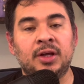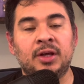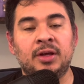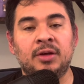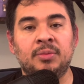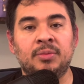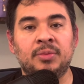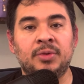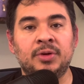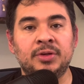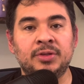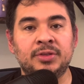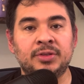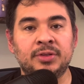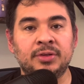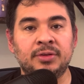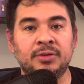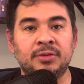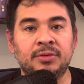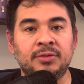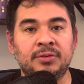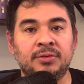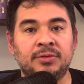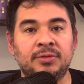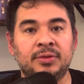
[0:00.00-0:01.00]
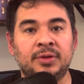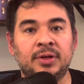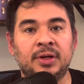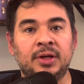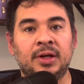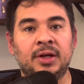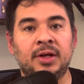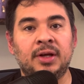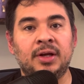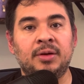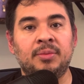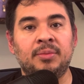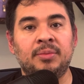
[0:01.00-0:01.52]

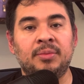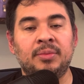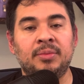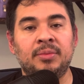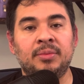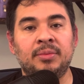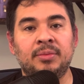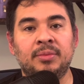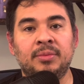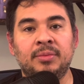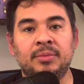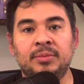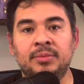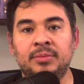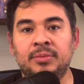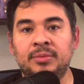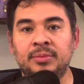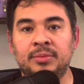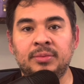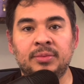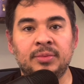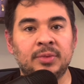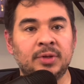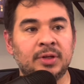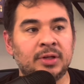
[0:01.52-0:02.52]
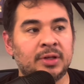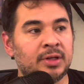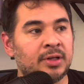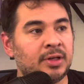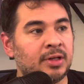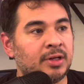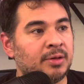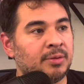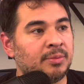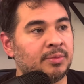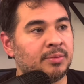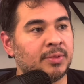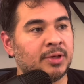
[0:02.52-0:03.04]
immersive
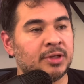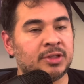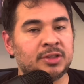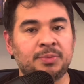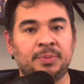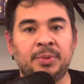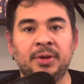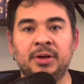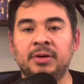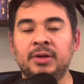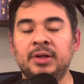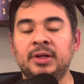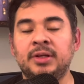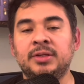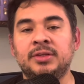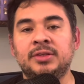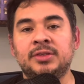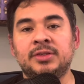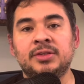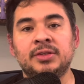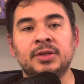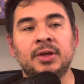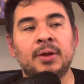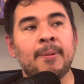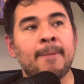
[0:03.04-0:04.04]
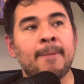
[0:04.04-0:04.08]
experience.